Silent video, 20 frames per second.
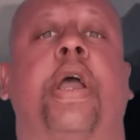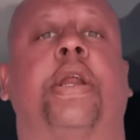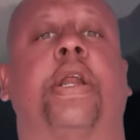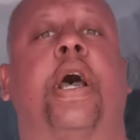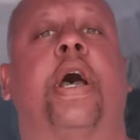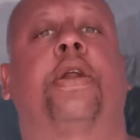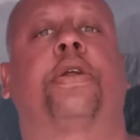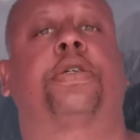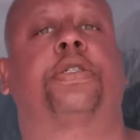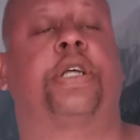And I
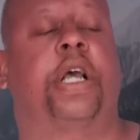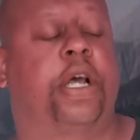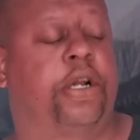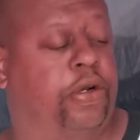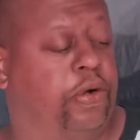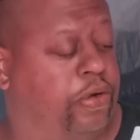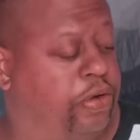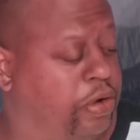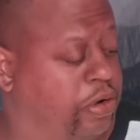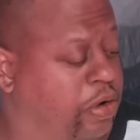understand
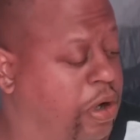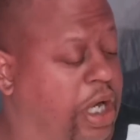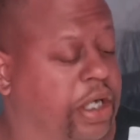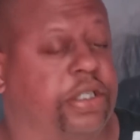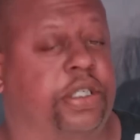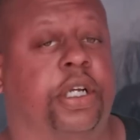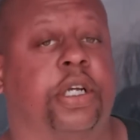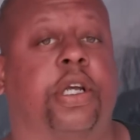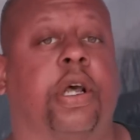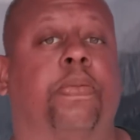during the
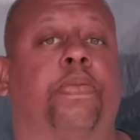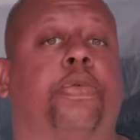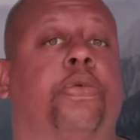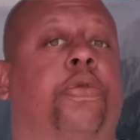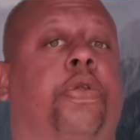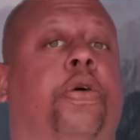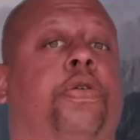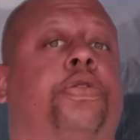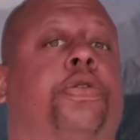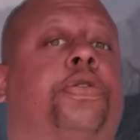aggression they come through,
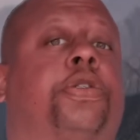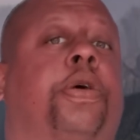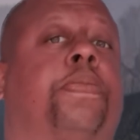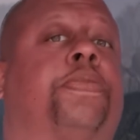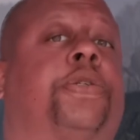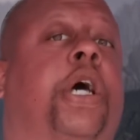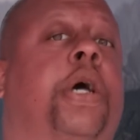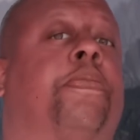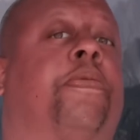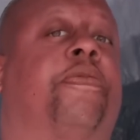those are some
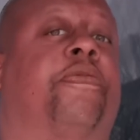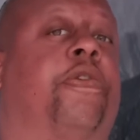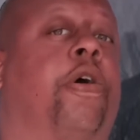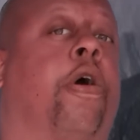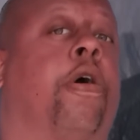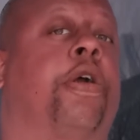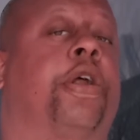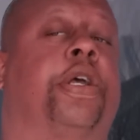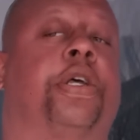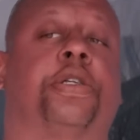type of
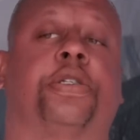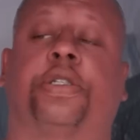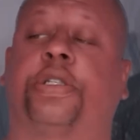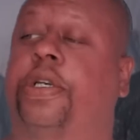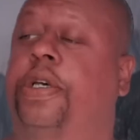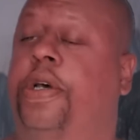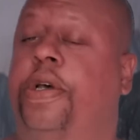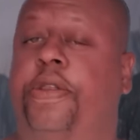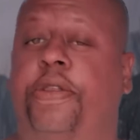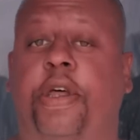guardians
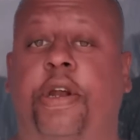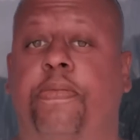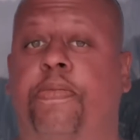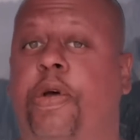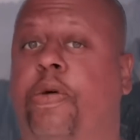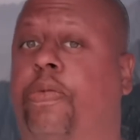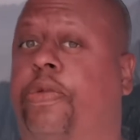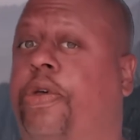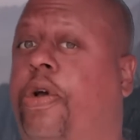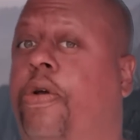that have
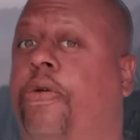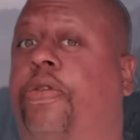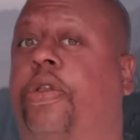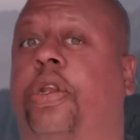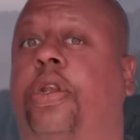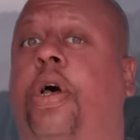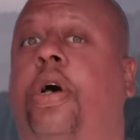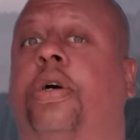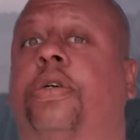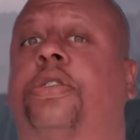been with Earth a
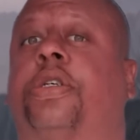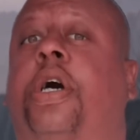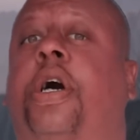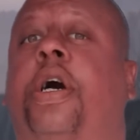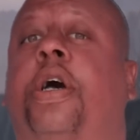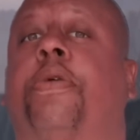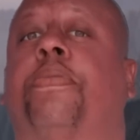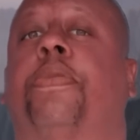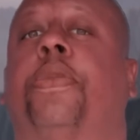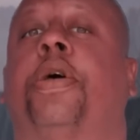long
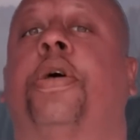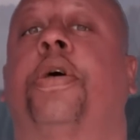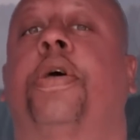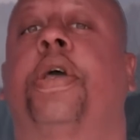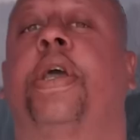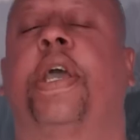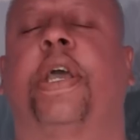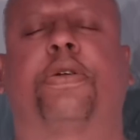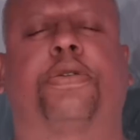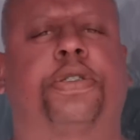time.
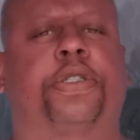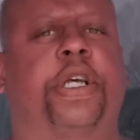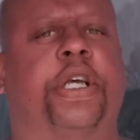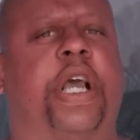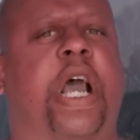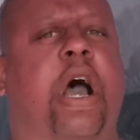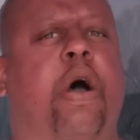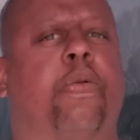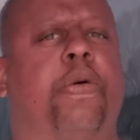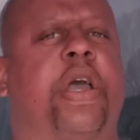Interesting
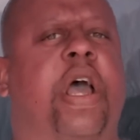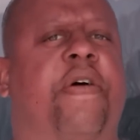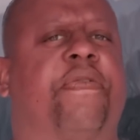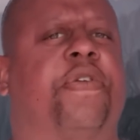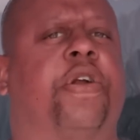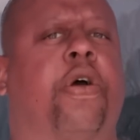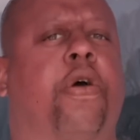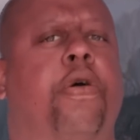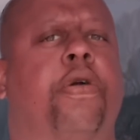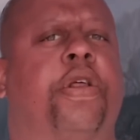how we
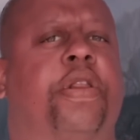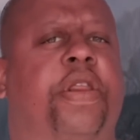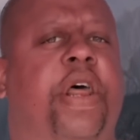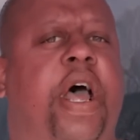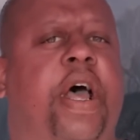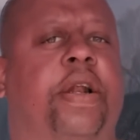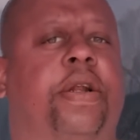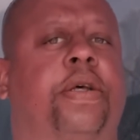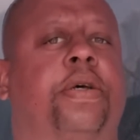haven't heard of that.